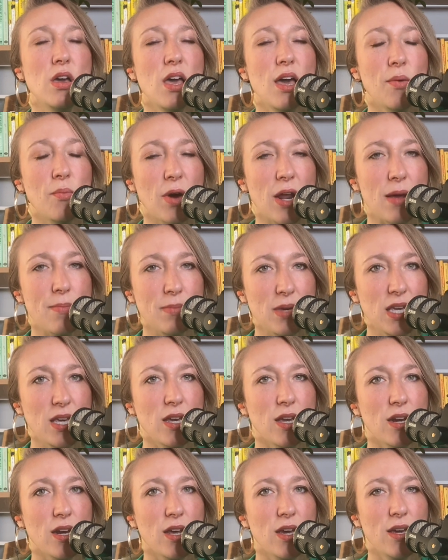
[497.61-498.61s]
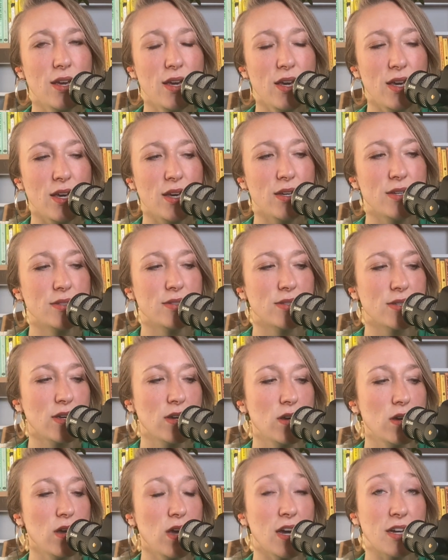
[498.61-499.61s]
And what I mean is
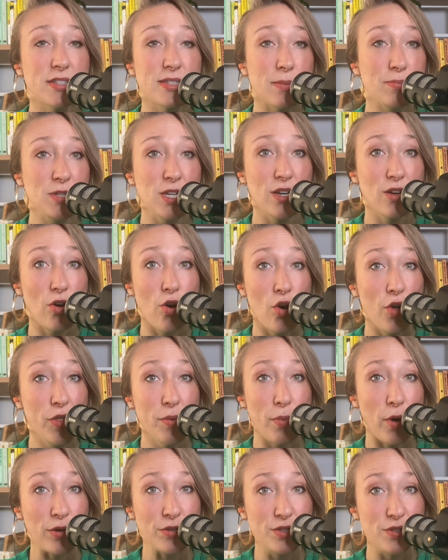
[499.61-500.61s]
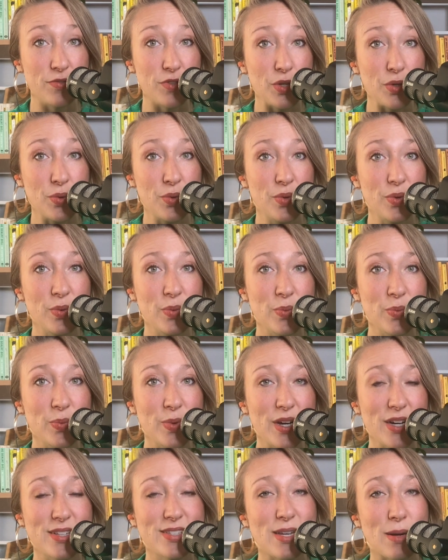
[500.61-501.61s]
accepting all the parts of you,
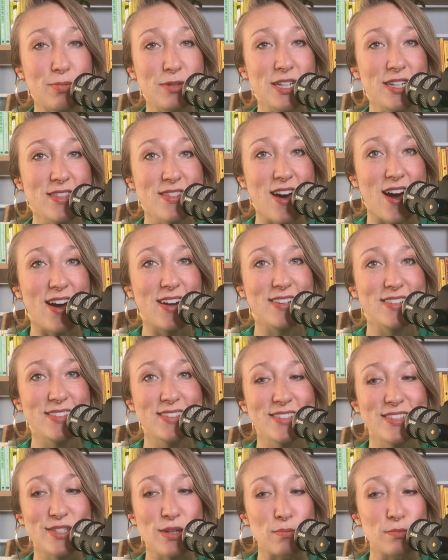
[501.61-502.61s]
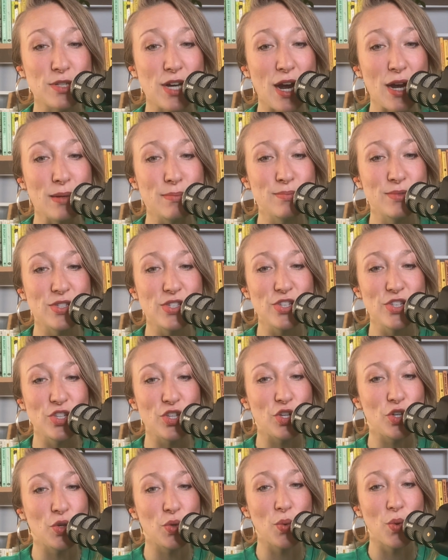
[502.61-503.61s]
accepting that sometimes
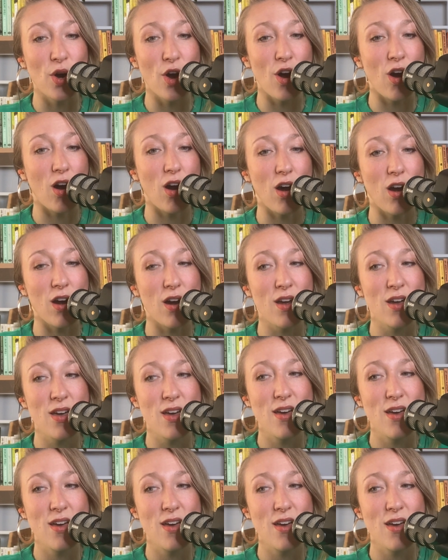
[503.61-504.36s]
you are